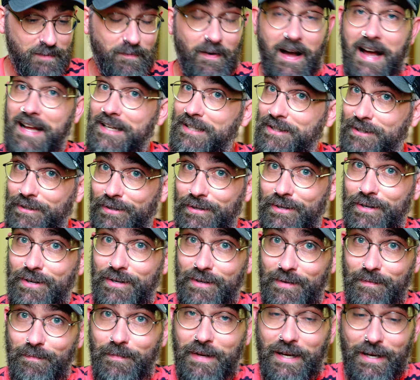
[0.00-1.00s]
faster
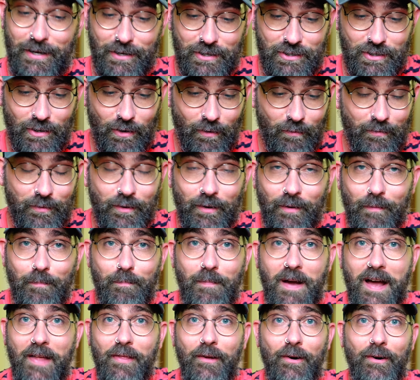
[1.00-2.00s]
because of the
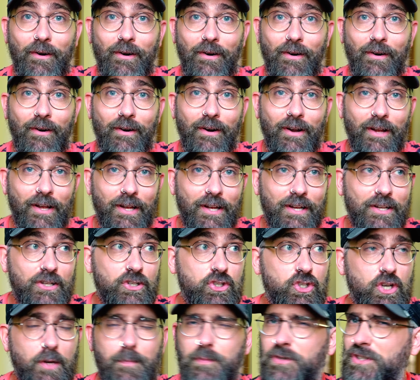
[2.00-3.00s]
better
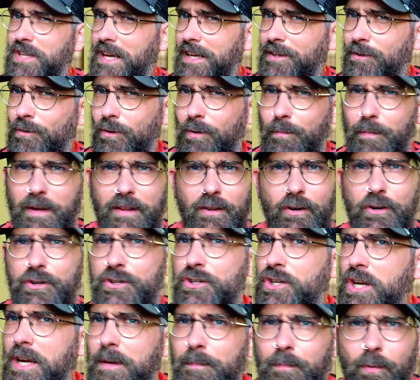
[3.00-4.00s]
chipset or better
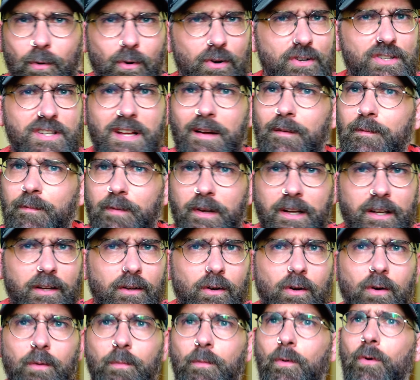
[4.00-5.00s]
chip or something, you
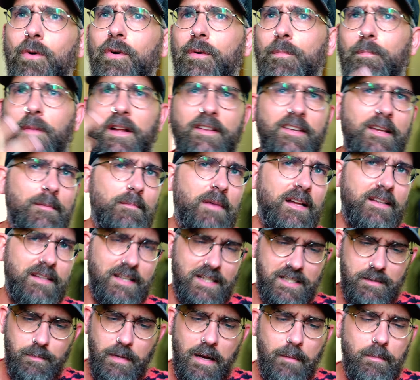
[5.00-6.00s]
know, more
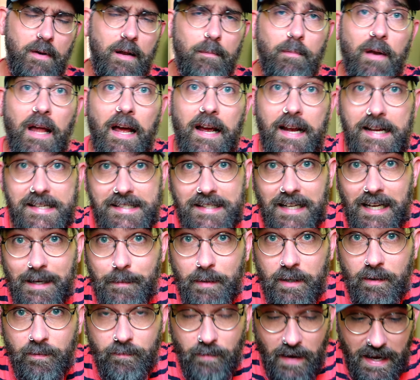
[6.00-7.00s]
mathematics, blah blah blah. It's a little
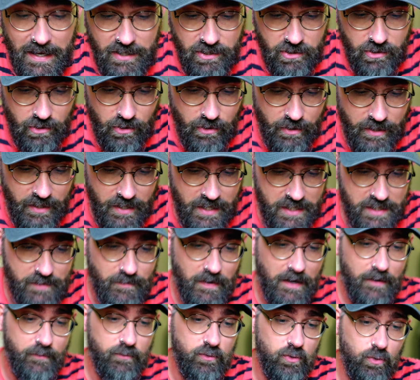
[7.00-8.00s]
bit faster than
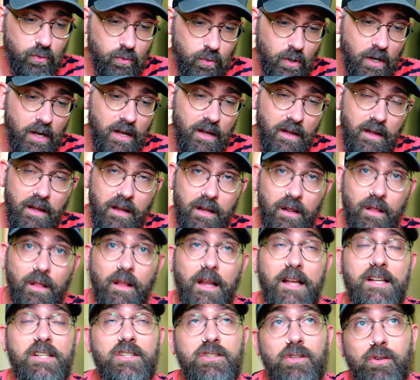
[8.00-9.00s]
S5 II.
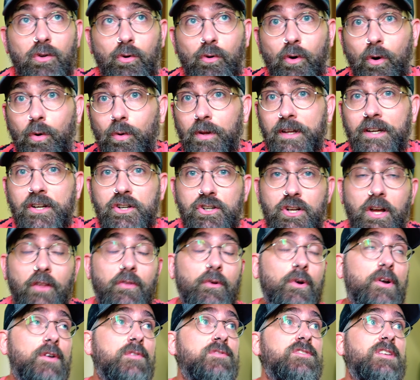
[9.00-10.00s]
Less rolling
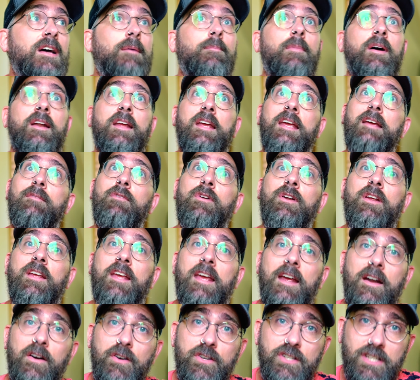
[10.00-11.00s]
shutter if somebody even
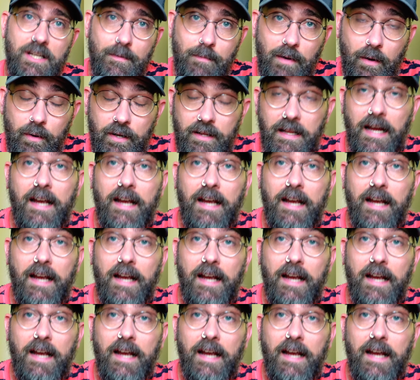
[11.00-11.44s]
cares about it.